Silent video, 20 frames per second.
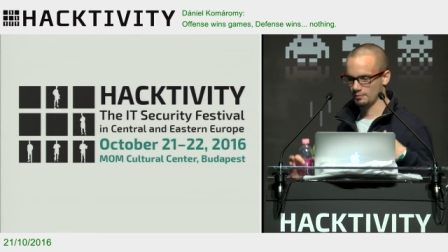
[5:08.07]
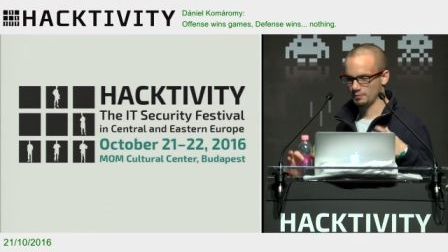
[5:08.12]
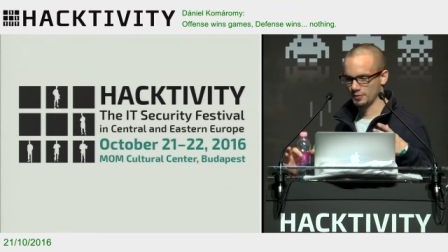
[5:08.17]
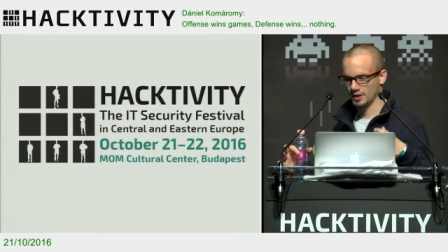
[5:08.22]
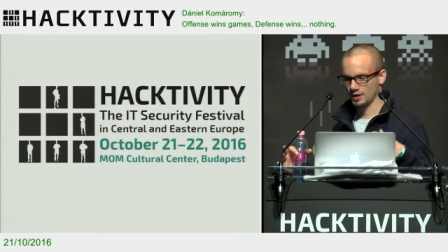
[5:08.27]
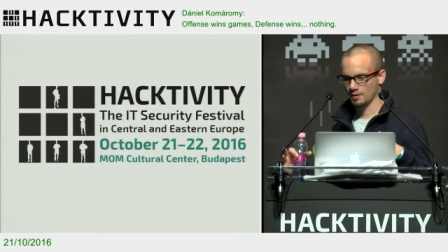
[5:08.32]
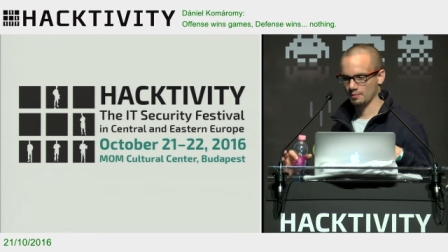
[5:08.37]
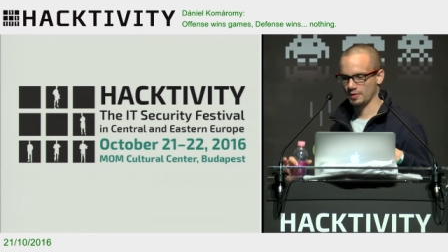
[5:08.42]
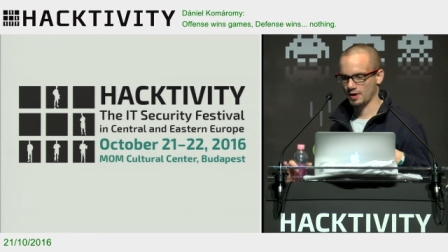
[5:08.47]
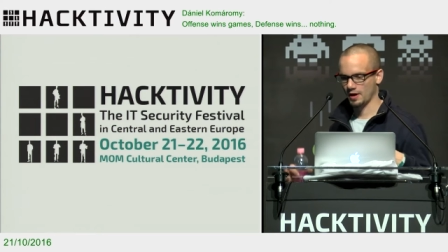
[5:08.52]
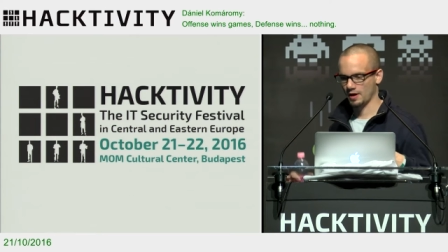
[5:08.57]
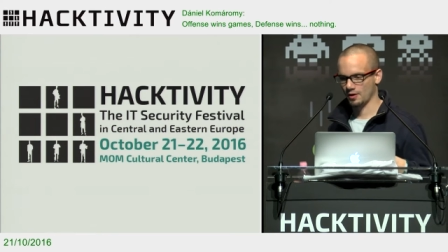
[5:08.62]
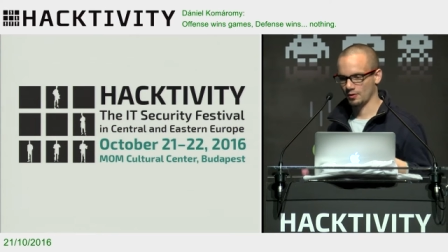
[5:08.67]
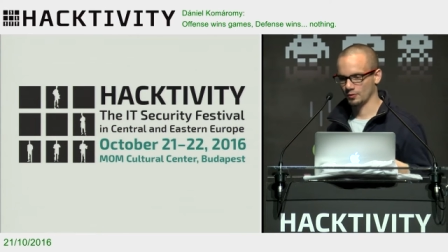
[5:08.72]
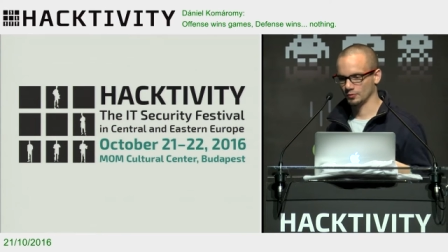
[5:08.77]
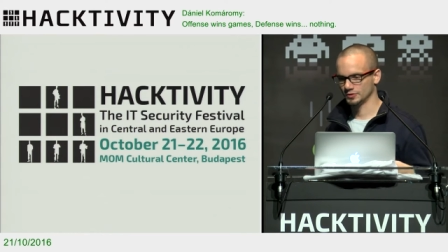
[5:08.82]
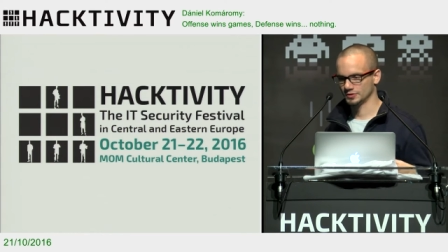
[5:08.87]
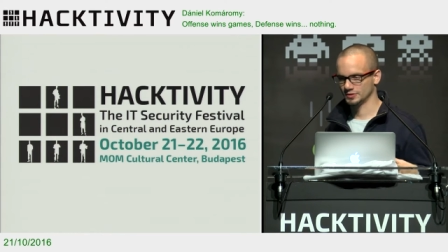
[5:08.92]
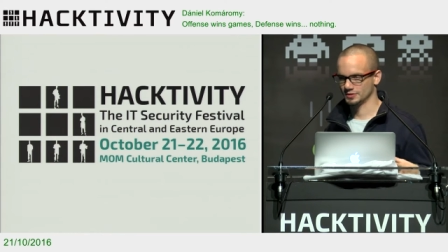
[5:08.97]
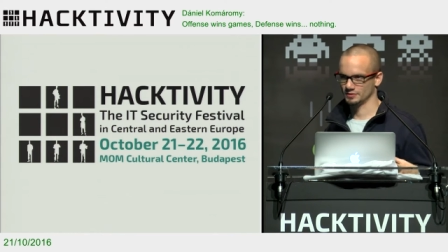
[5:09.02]
be
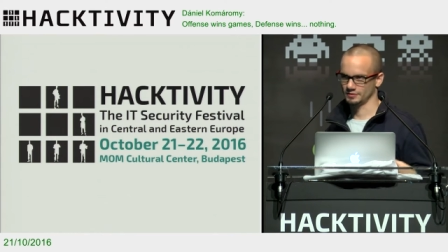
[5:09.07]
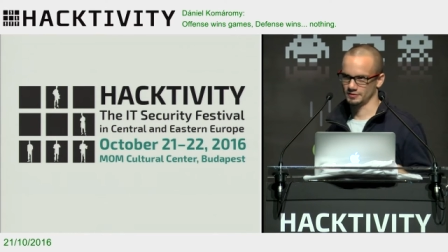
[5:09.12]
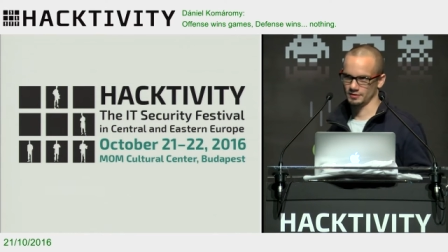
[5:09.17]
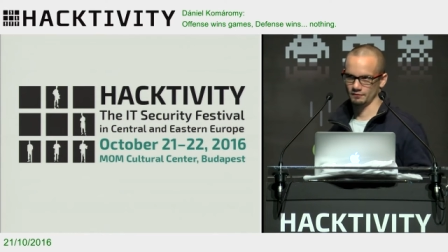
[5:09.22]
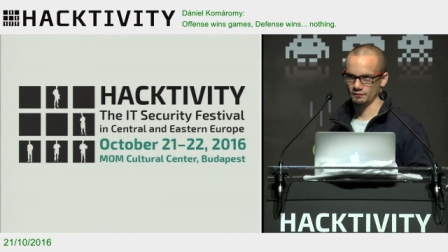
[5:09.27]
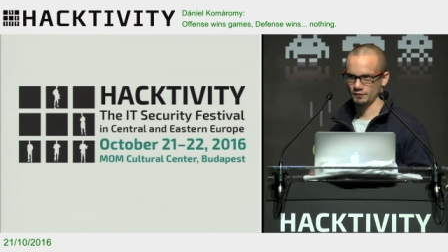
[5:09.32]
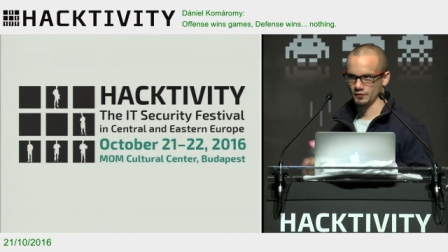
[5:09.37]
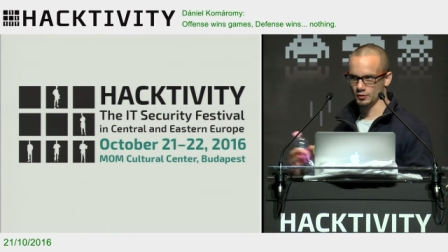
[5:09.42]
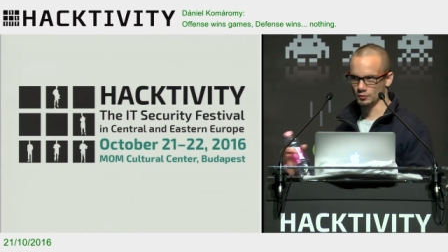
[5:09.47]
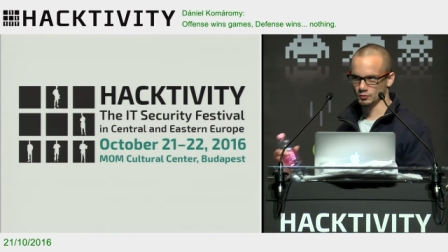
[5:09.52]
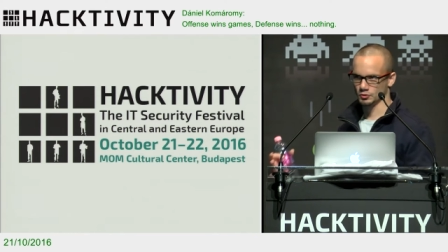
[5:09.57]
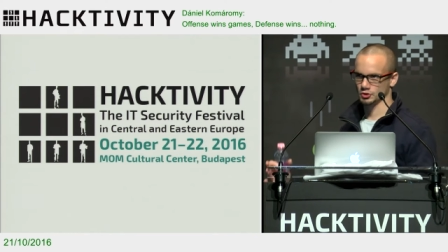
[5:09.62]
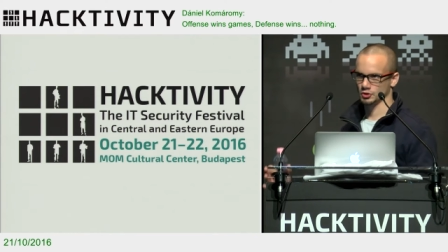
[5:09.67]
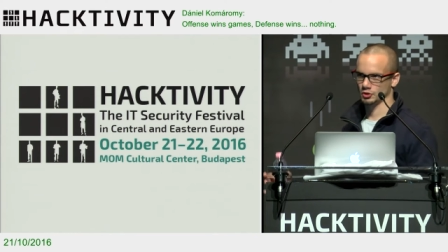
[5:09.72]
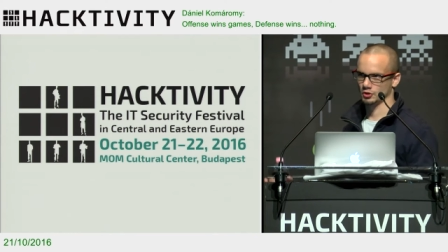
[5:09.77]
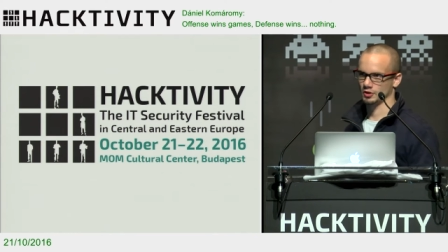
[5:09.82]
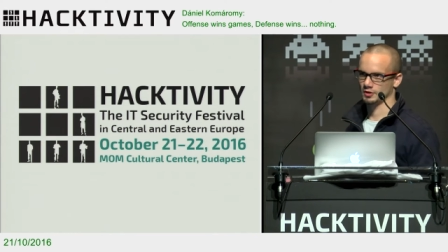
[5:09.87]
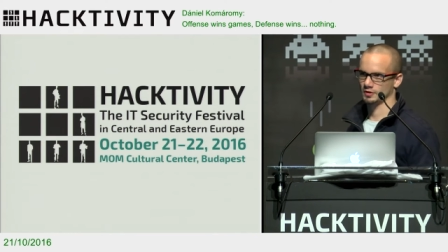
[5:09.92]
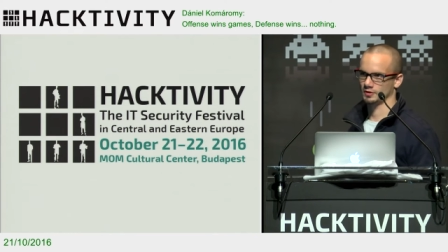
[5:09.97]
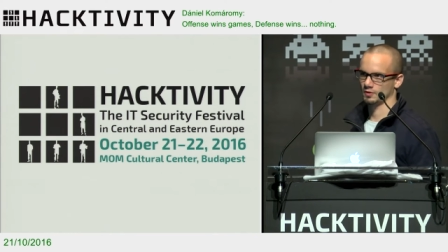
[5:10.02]
about the future,